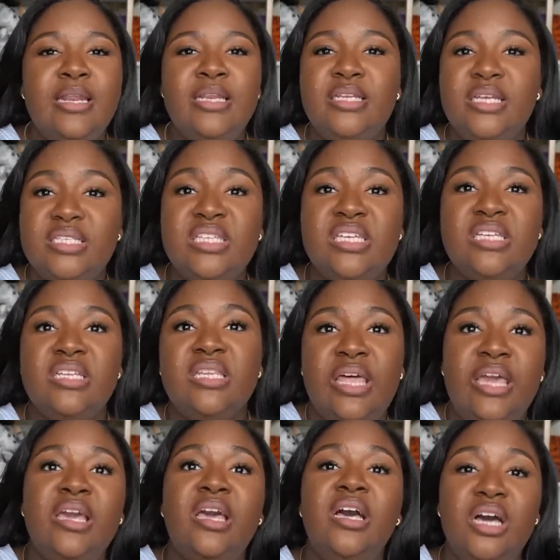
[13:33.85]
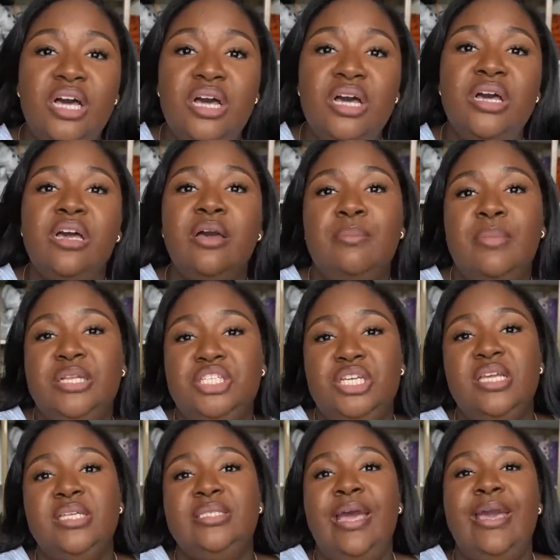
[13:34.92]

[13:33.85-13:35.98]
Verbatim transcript: it doesn't like hug my chest.